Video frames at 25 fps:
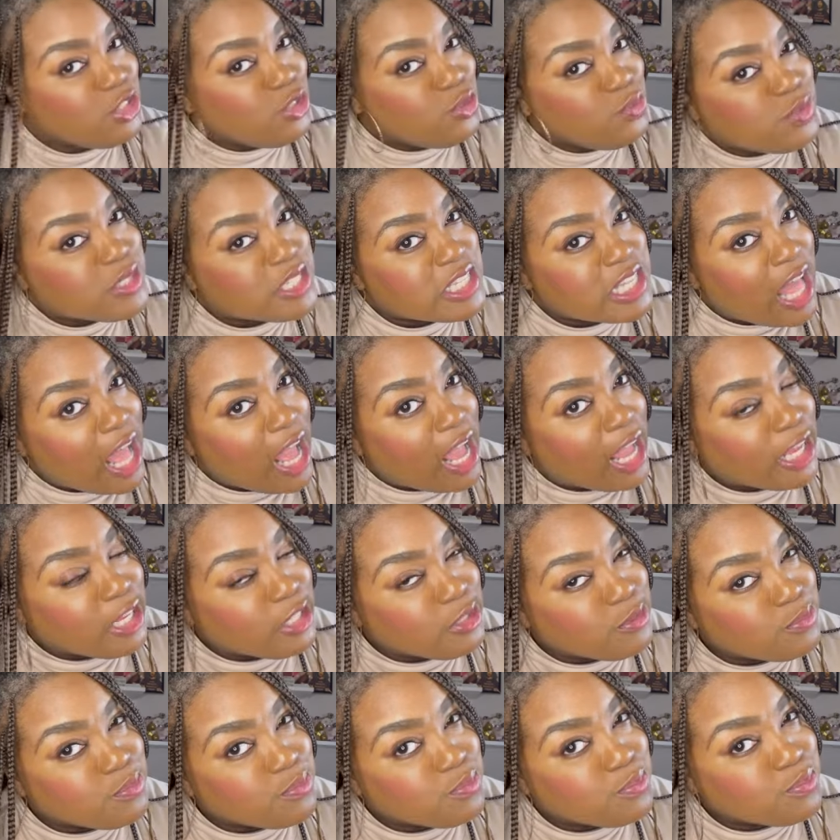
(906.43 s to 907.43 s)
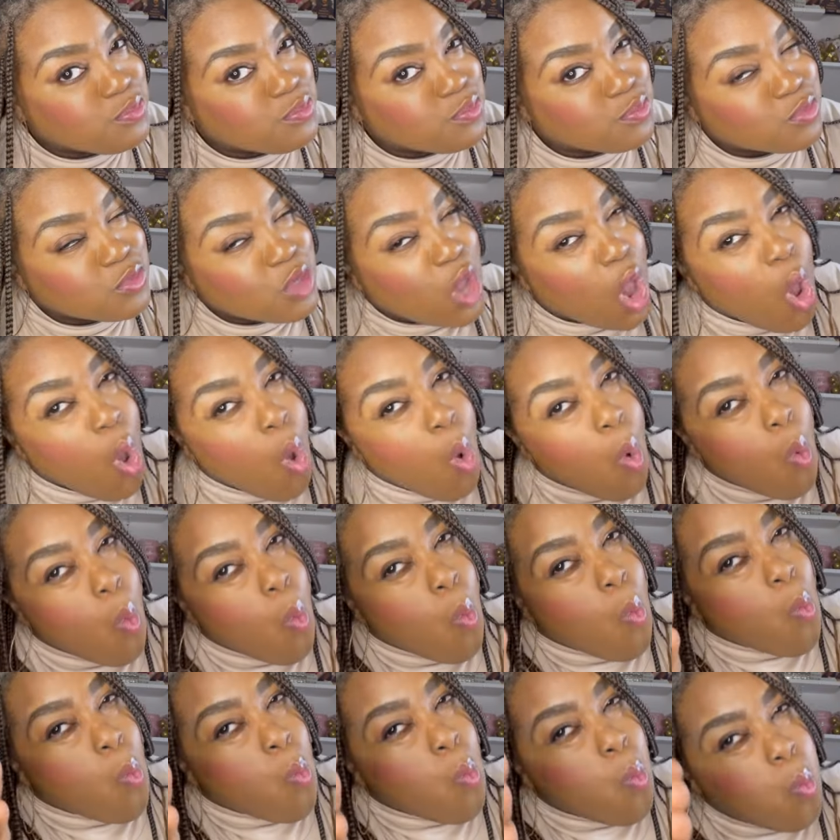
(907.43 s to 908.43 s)
you was like,
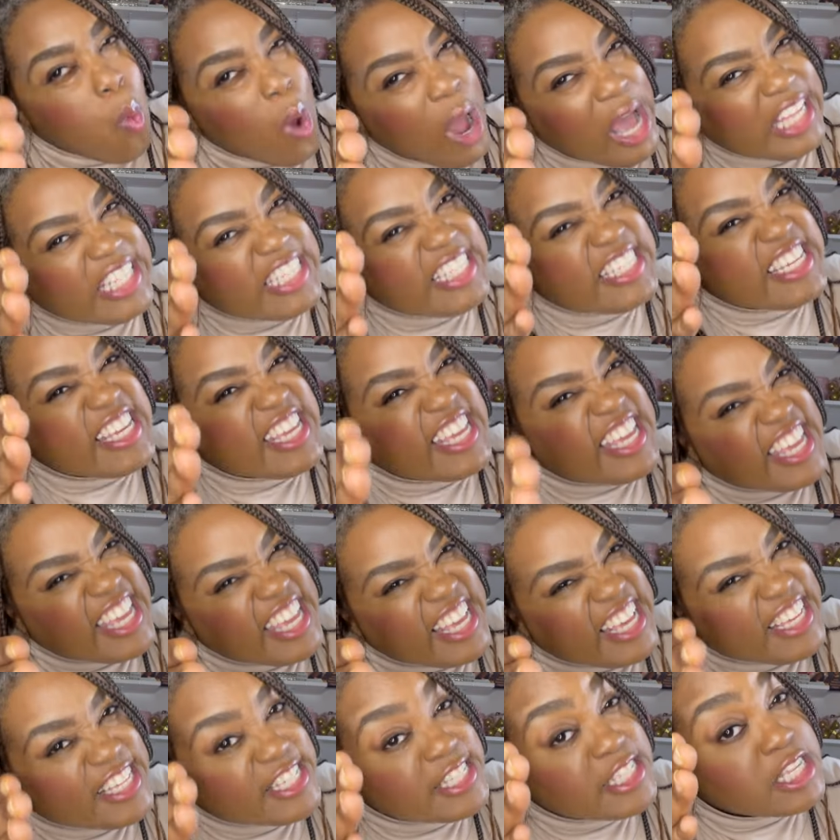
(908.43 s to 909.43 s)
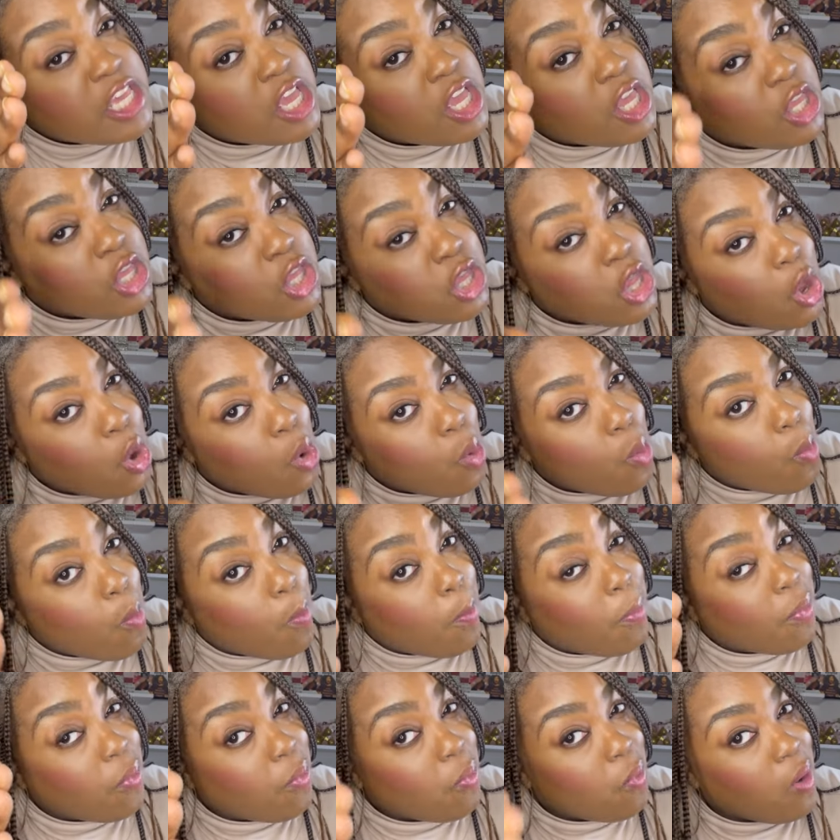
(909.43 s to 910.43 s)
what is your
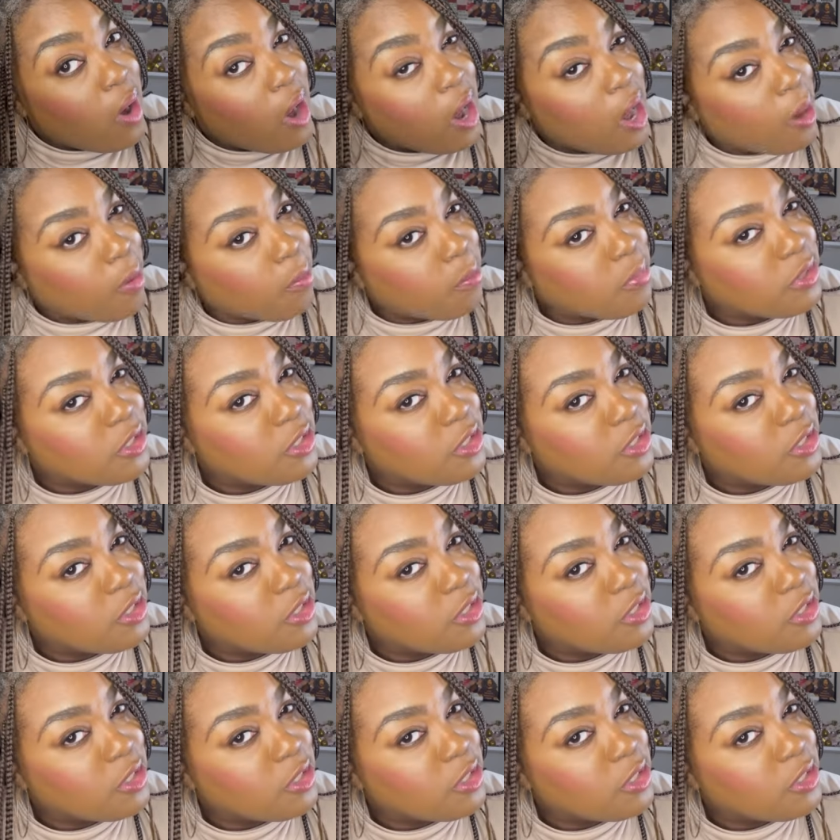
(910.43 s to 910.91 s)
problem?